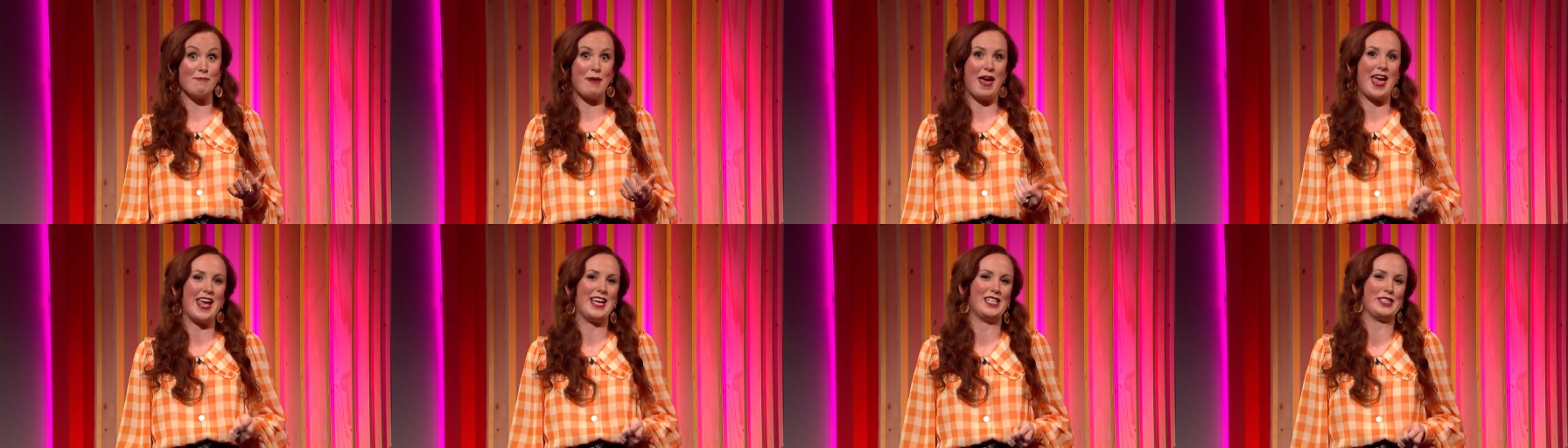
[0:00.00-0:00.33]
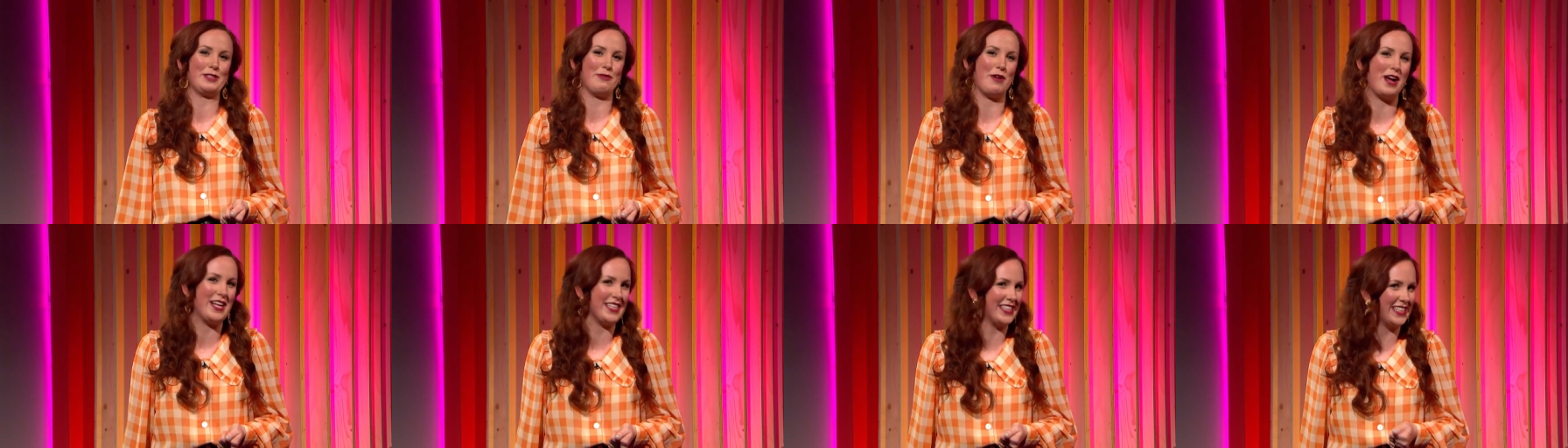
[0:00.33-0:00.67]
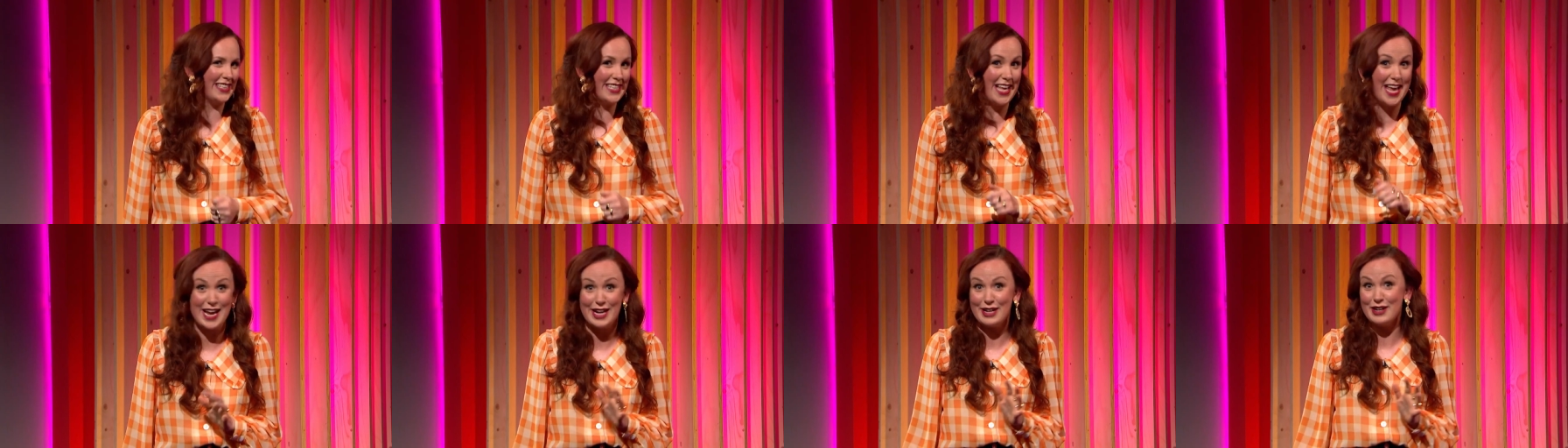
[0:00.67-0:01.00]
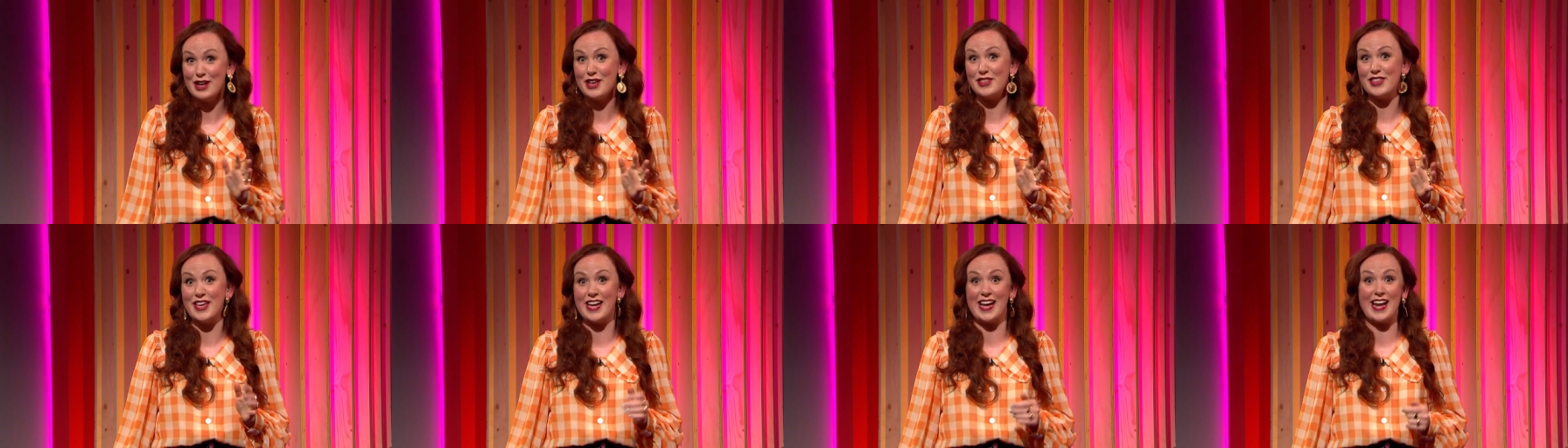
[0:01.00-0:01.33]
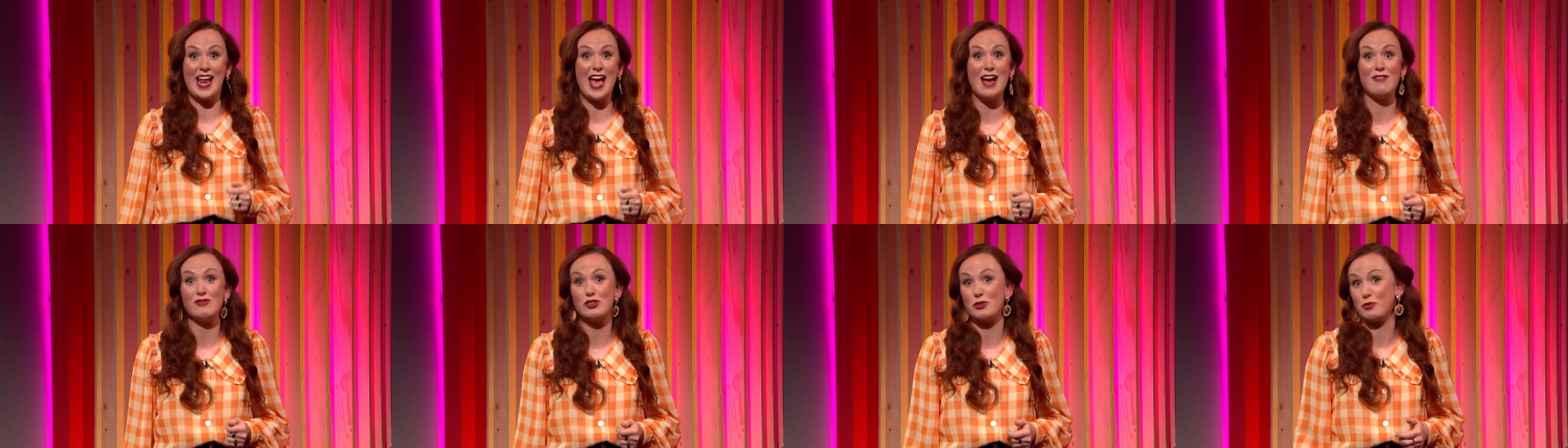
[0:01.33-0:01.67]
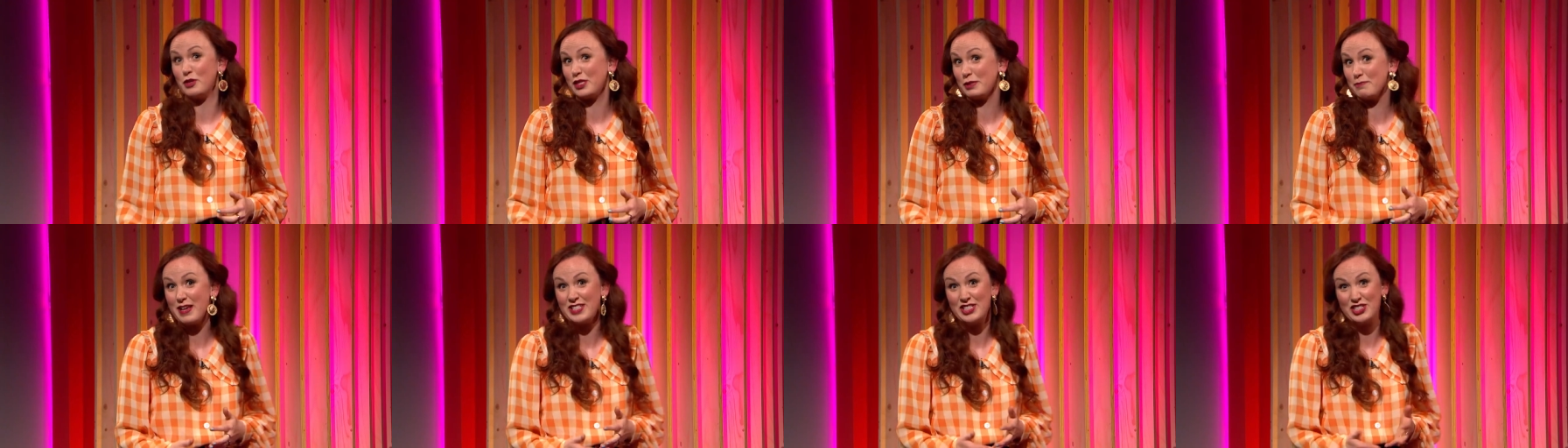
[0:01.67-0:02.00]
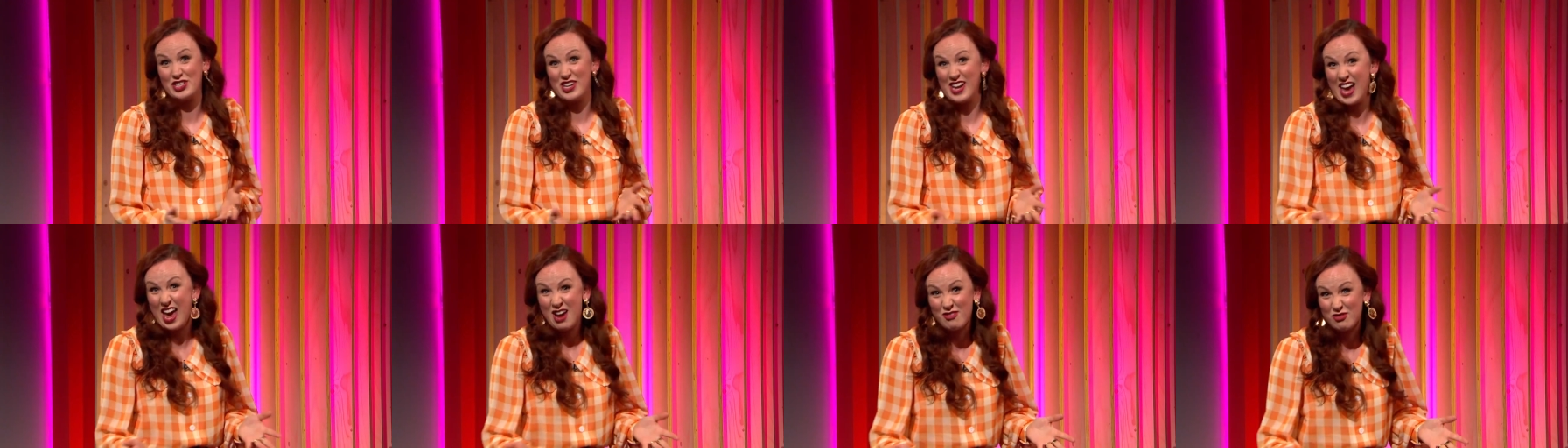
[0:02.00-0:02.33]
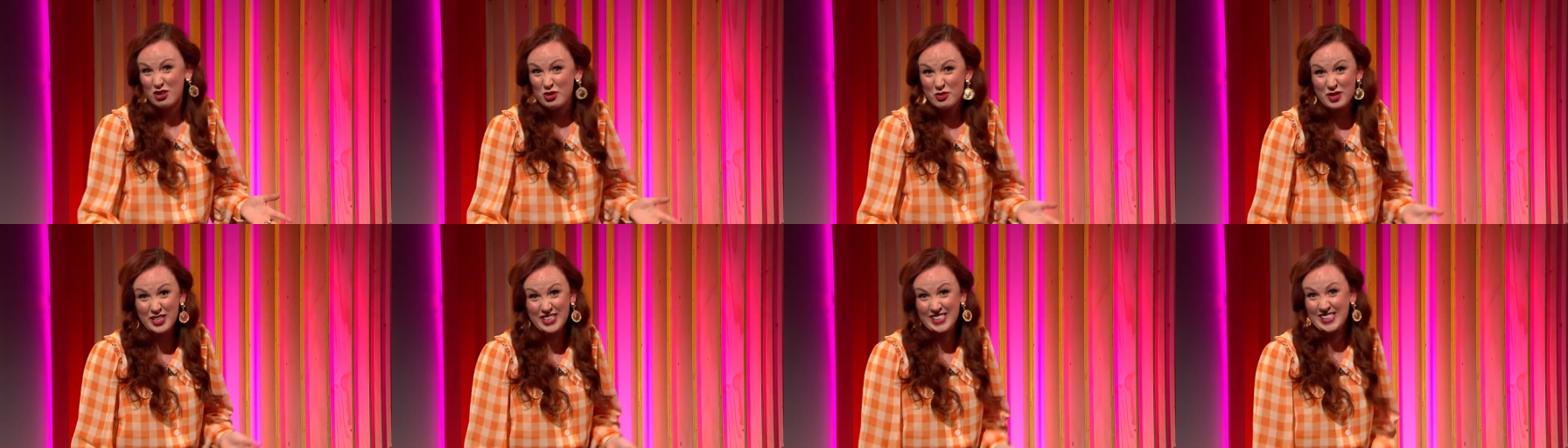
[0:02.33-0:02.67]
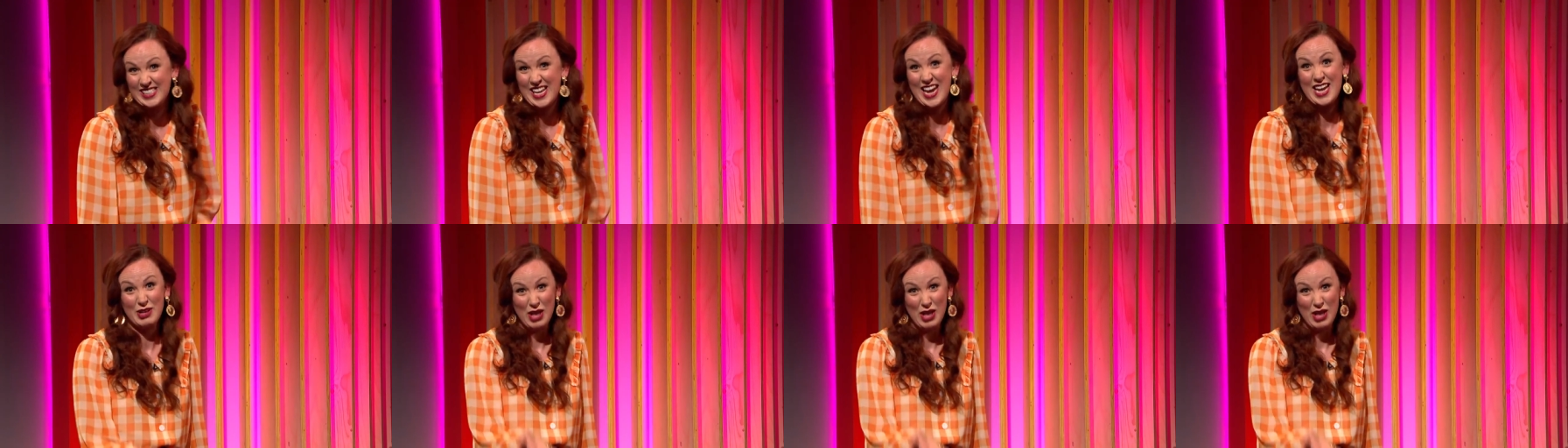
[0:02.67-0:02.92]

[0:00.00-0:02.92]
pace while saying nothing, and afterwards messaging everyone to say,